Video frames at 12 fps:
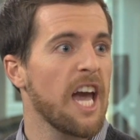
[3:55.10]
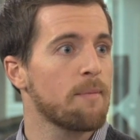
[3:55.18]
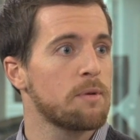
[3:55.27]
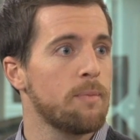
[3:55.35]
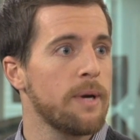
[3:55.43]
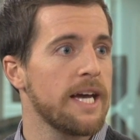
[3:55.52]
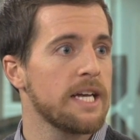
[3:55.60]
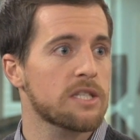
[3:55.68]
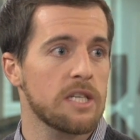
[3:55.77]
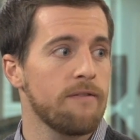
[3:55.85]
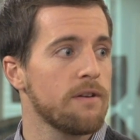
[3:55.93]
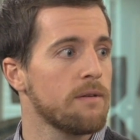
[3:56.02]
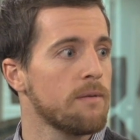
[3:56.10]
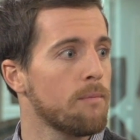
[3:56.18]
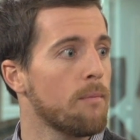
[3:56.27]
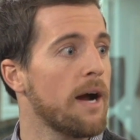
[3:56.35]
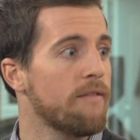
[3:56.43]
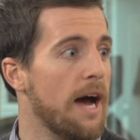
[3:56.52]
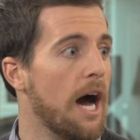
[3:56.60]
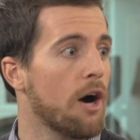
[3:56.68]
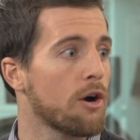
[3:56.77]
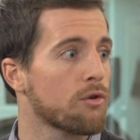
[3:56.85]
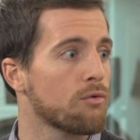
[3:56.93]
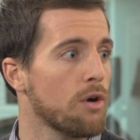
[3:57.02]
kept pace, even might have
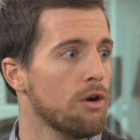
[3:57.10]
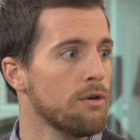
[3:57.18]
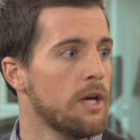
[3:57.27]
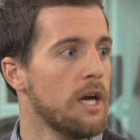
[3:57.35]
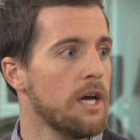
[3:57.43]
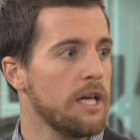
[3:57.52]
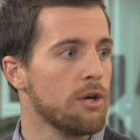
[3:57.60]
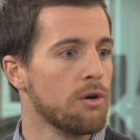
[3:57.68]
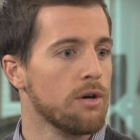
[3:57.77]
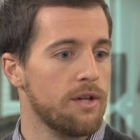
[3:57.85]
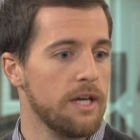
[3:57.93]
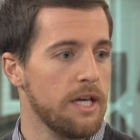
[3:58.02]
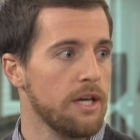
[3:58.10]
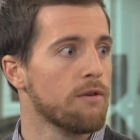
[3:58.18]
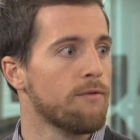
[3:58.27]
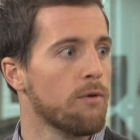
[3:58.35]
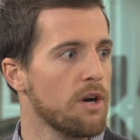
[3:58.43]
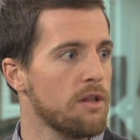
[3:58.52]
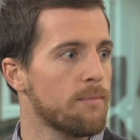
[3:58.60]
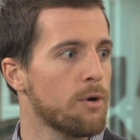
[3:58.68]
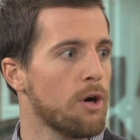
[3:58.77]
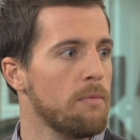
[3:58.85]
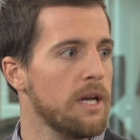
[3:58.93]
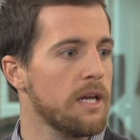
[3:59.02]
outgrown Eagle, the Eagle Ford and the
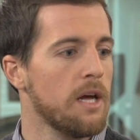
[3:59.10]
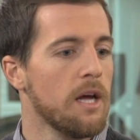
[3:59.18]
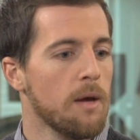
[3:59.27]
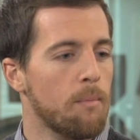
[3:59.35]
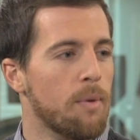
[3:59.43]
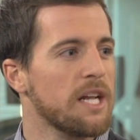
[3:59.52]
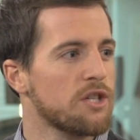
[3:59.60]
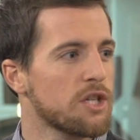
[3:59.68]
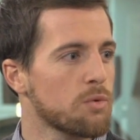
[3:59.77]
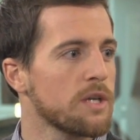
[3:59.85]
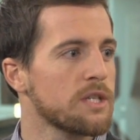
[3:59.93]
Permian but it just